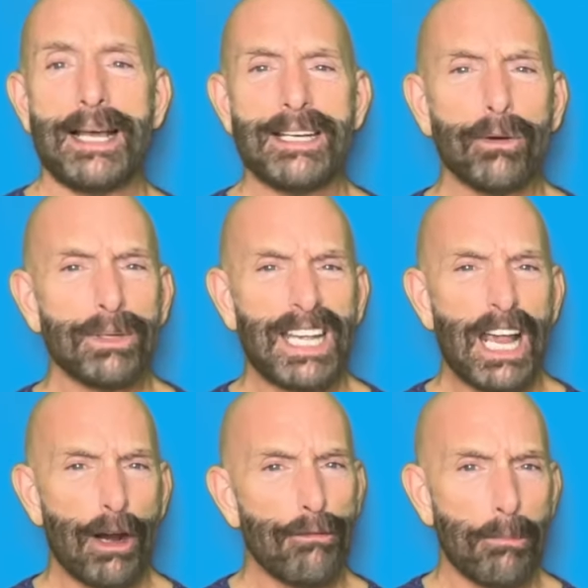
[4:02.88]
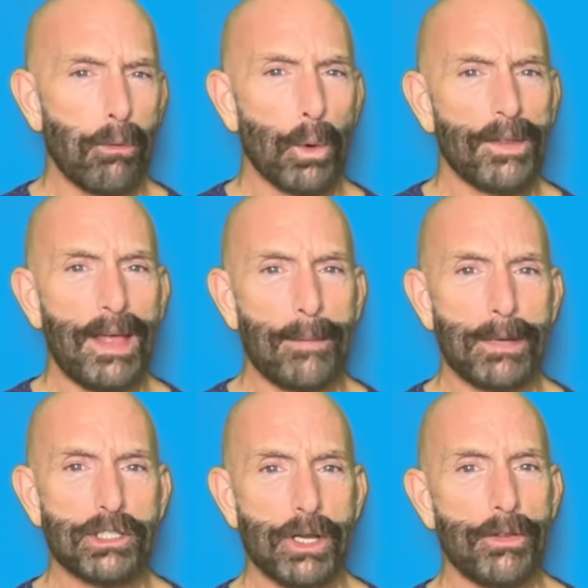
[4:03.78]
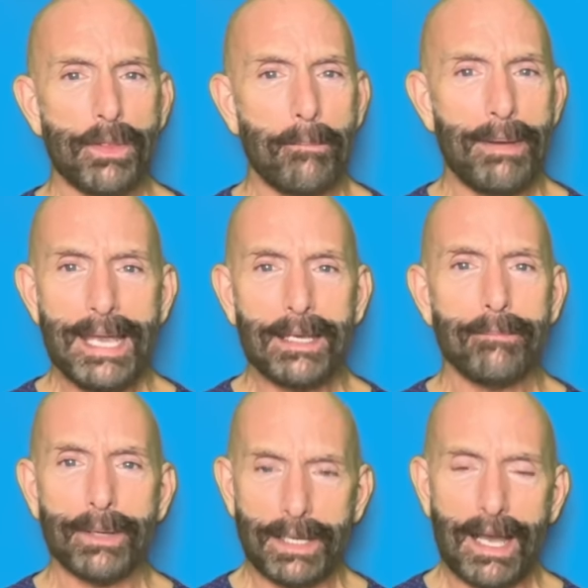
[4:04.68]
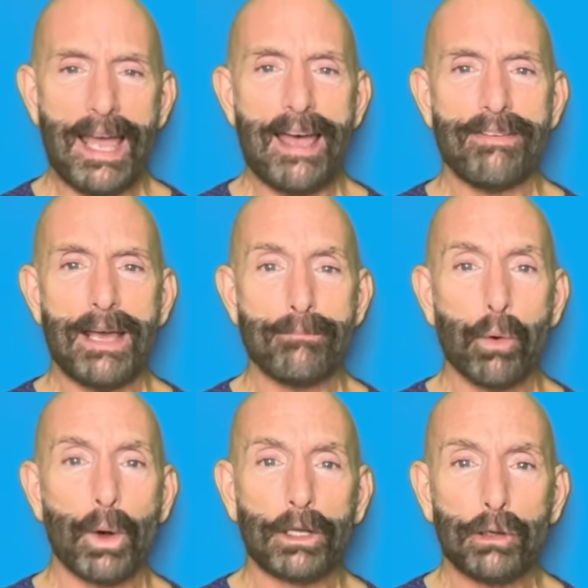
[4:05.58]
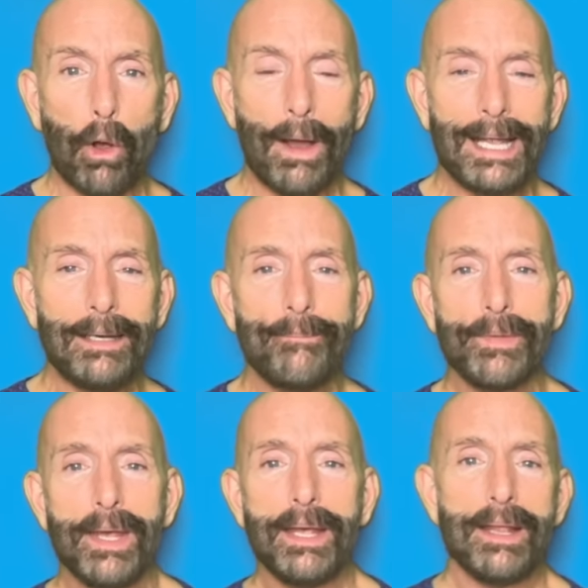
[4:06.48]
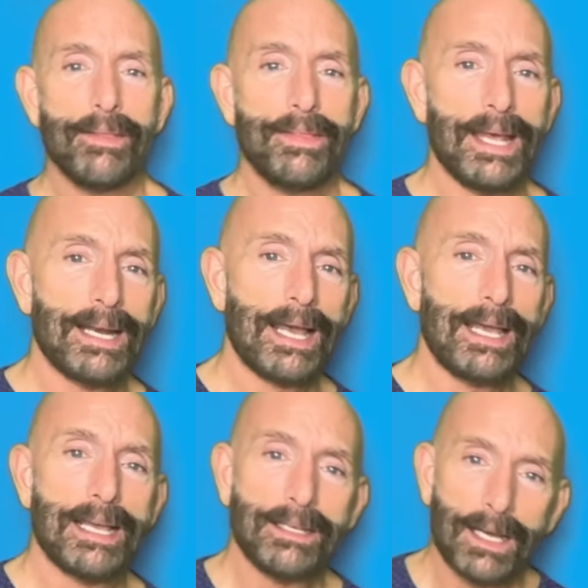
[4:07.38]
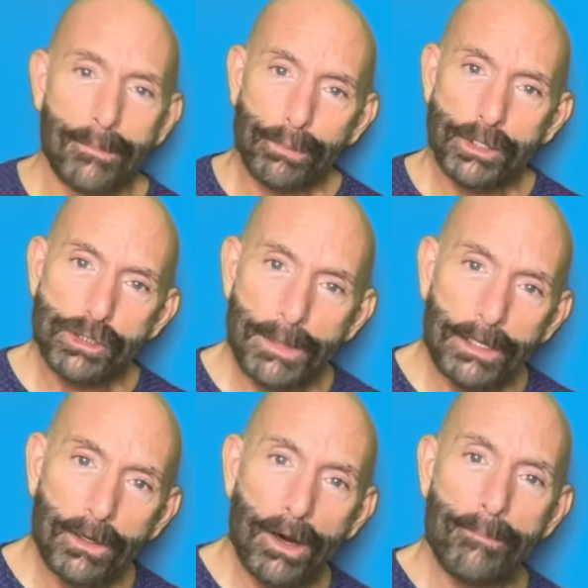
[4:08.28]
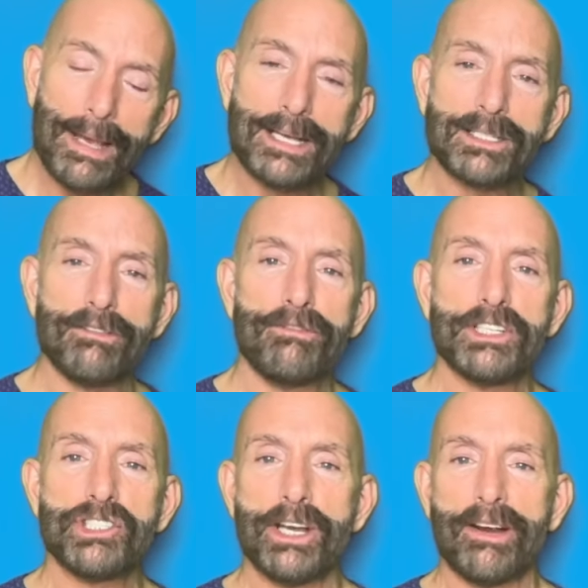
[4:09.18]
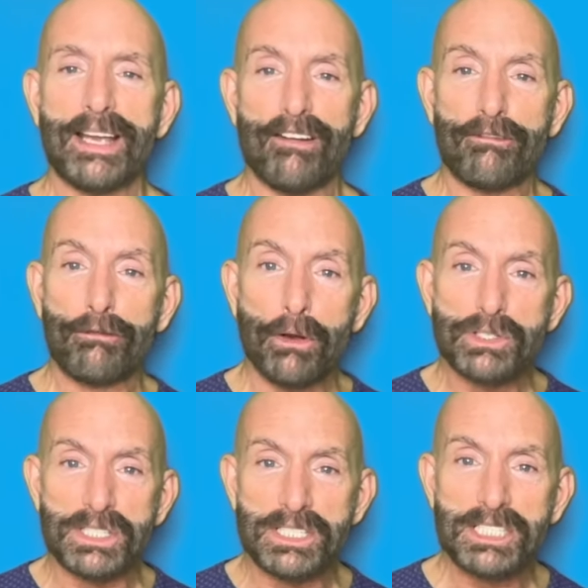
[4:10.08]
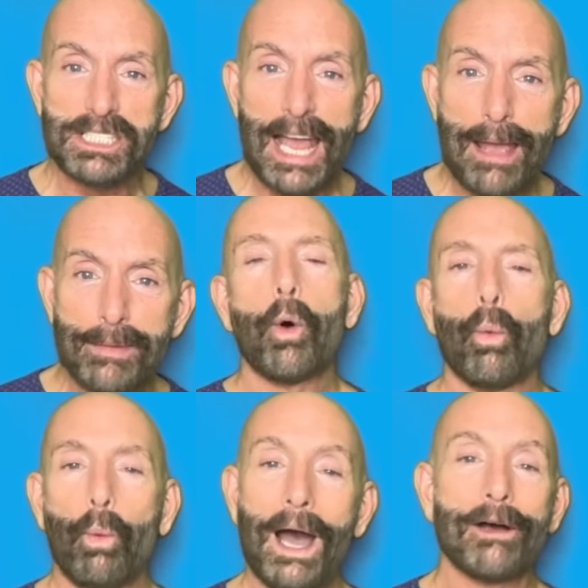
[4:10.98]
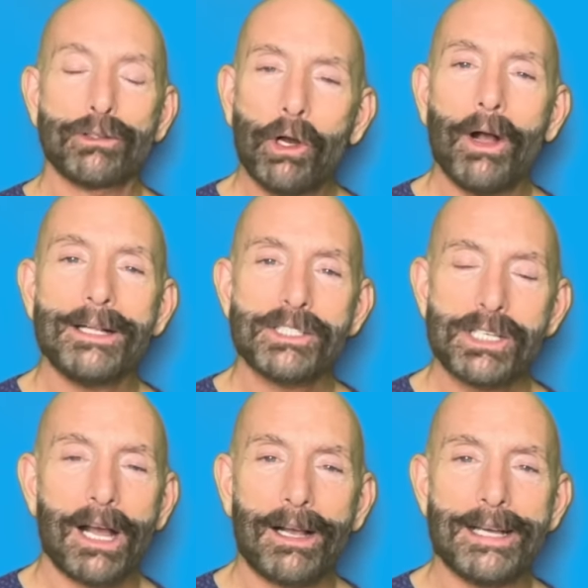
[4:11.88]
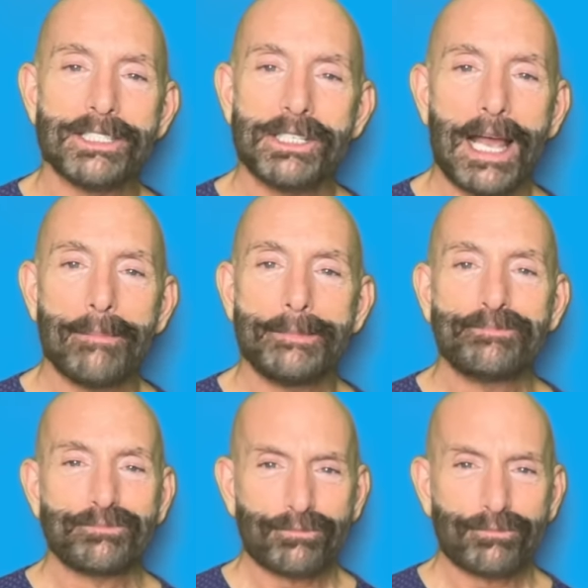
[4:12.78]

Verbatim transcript: I don't care for pork that much other than bacon, but I have had pork loin. Then I, I kind of pushed my cart past the fish area. I got frozen salmon, wild caught sockeye salmon.